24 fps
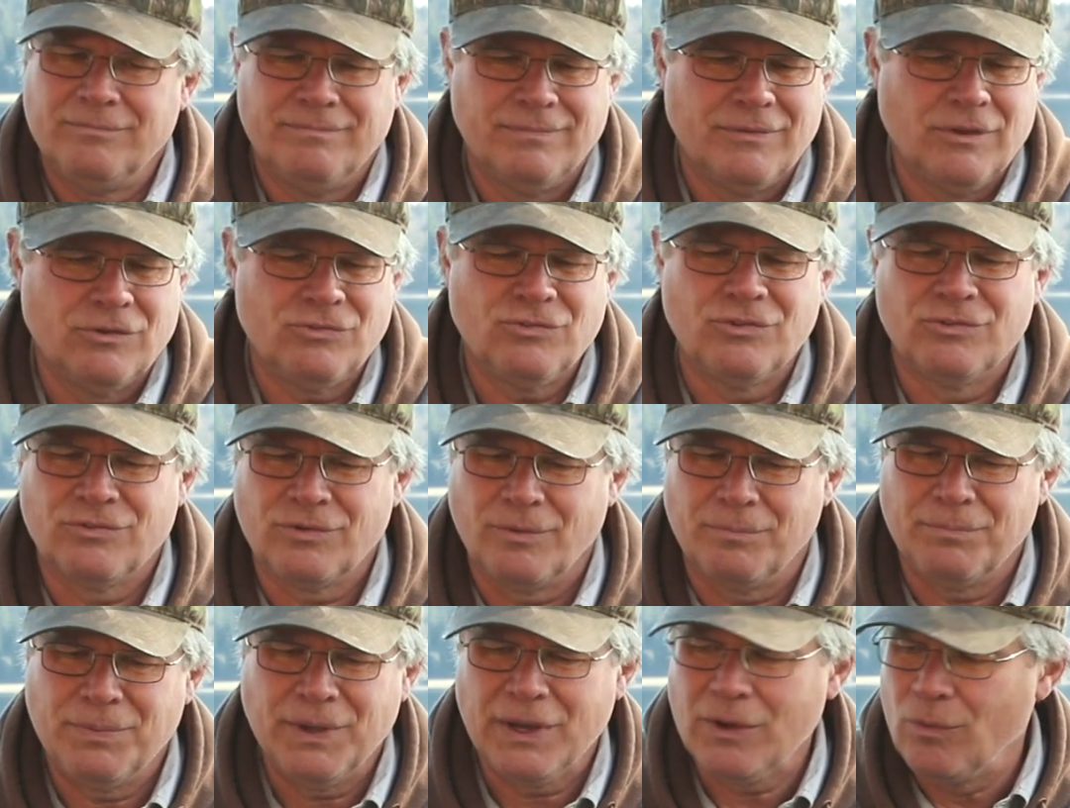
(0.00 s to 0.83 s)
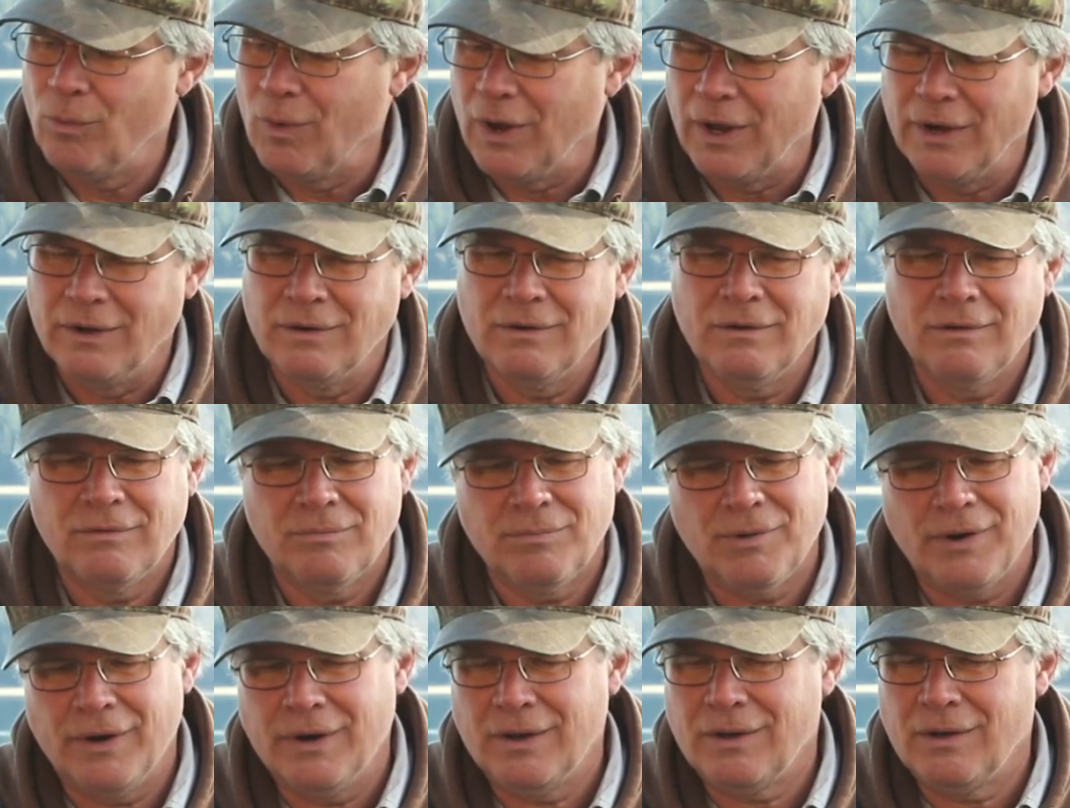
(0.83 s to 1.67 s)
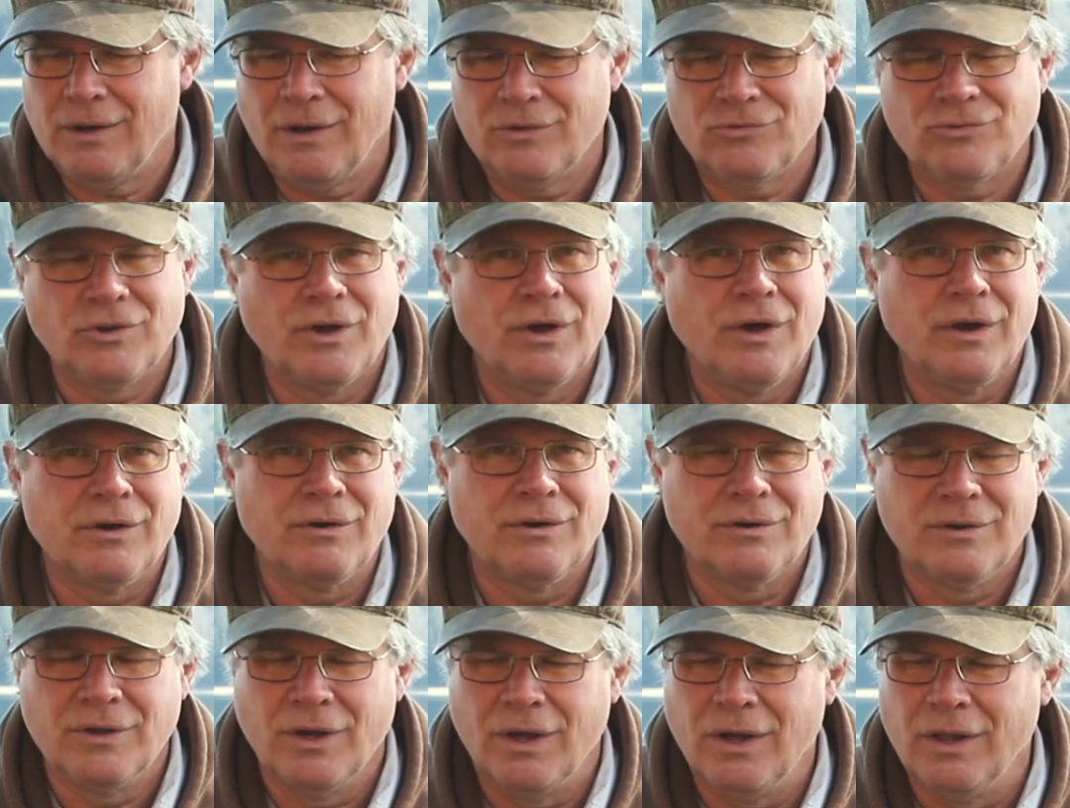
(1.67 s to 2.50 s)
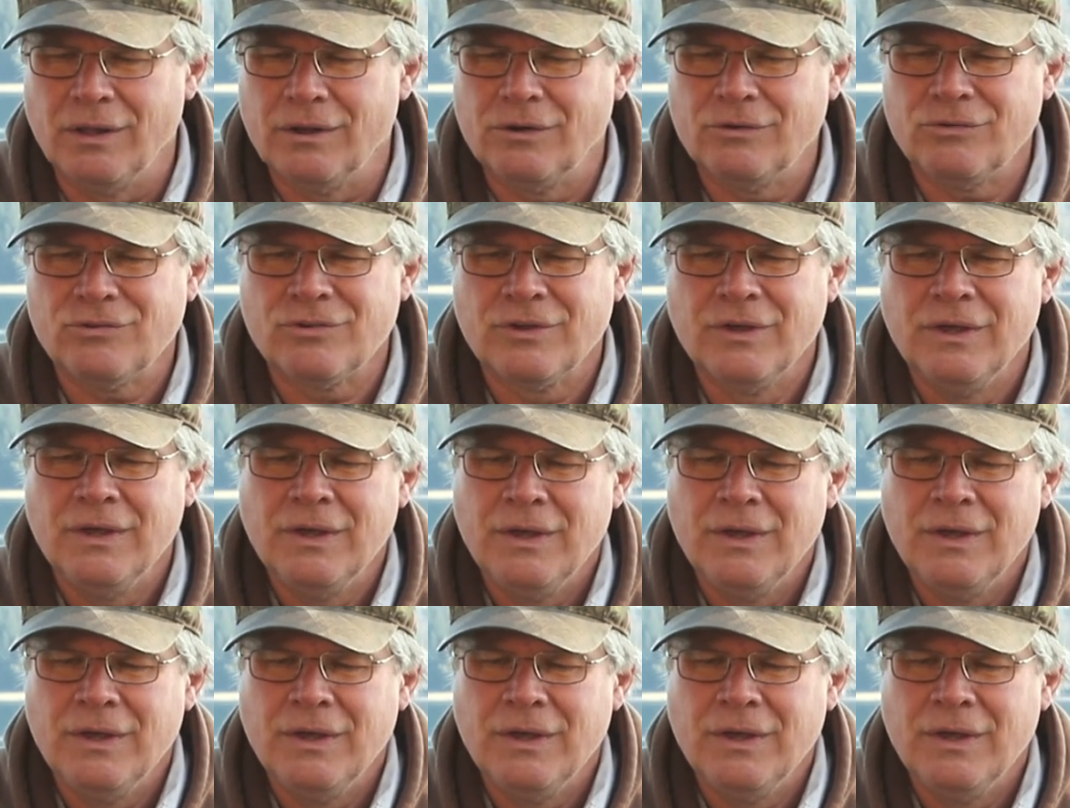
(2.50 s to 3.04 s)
This is a big one. Probably costs $100.